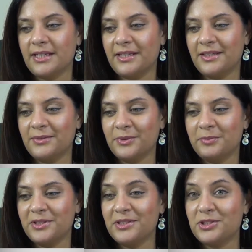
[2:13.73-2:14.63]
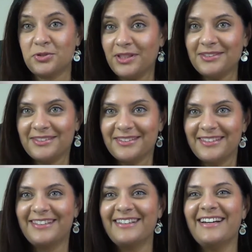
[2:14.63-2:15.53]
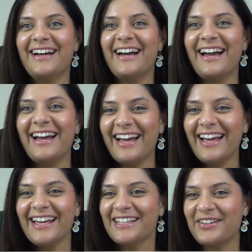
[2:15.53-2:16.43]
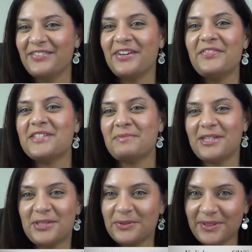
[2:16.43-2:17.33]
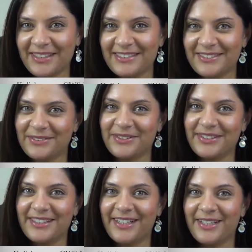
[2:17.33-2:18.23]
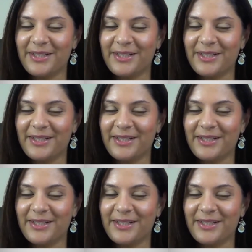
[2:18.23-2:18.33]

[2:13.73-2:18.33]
second would be strict. if it's my students or